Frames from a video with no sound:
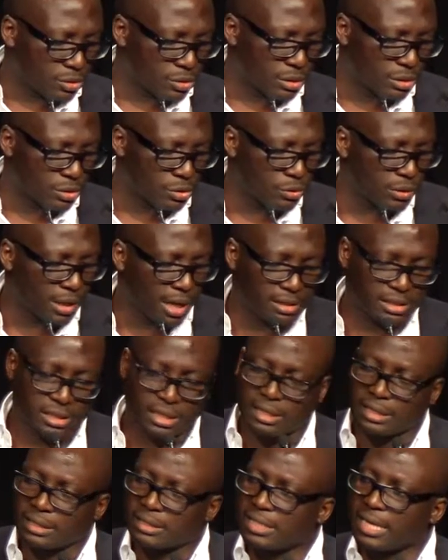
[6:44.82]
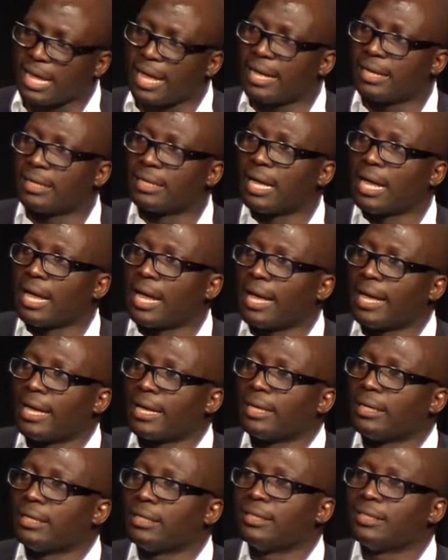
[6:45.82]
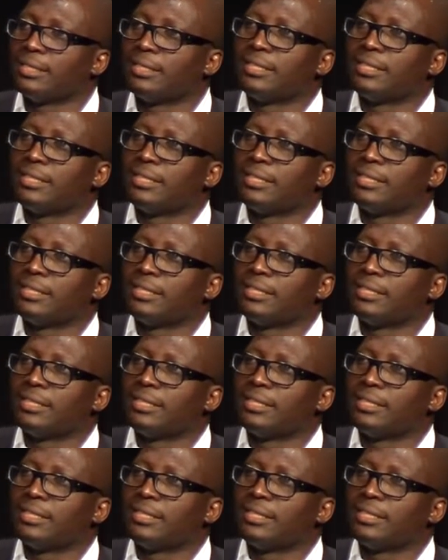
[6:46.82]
in 2010,